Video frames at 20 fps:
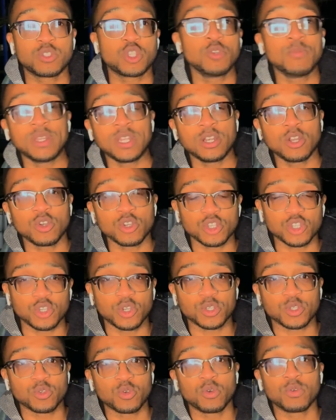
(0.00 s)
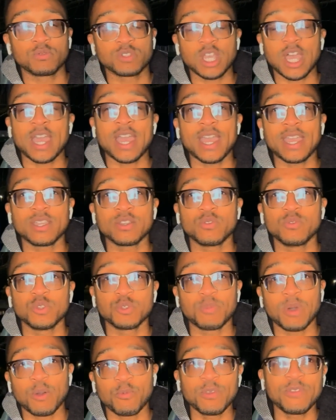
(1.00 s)
too many long shots or tight angles,
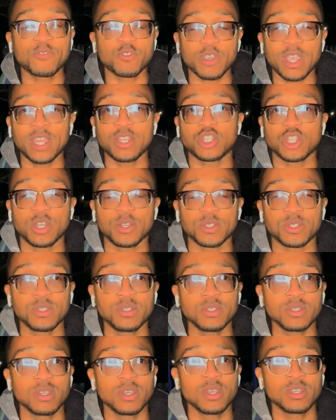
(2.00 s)
but we've created chances,